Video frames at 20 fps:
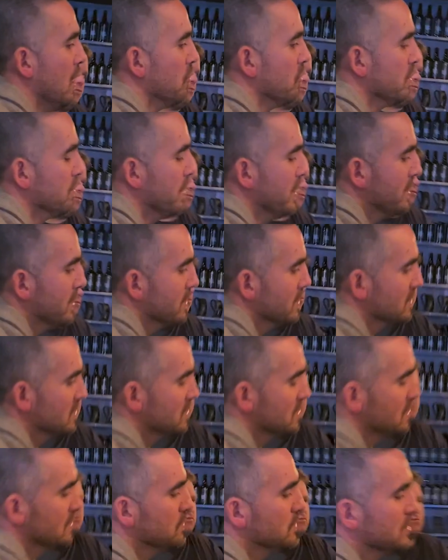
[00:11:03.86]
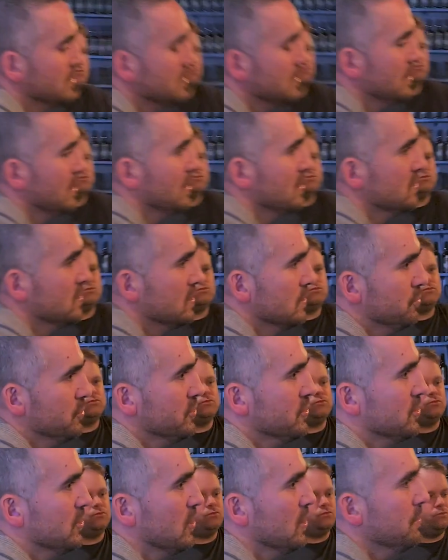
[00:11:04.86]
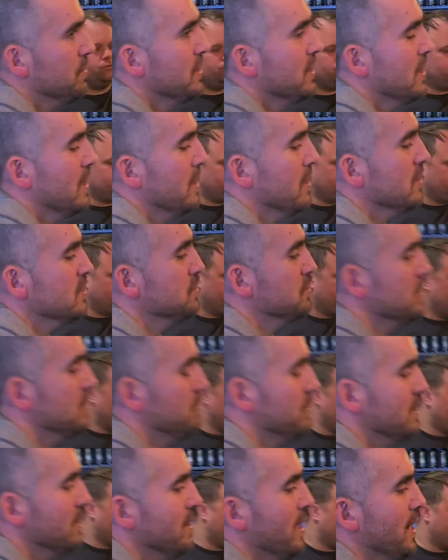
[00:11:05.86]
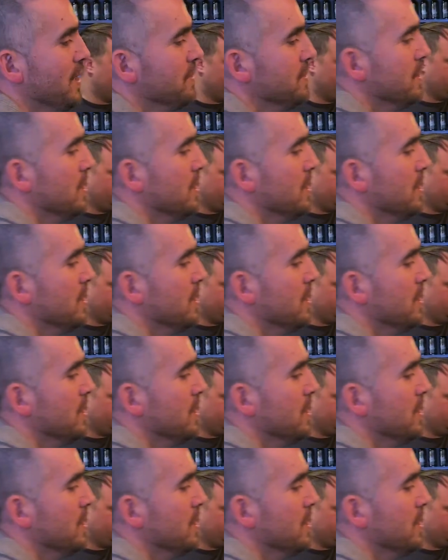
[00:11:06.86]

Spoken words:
We make a cinnamon simple syrup in-house, put a bit of that in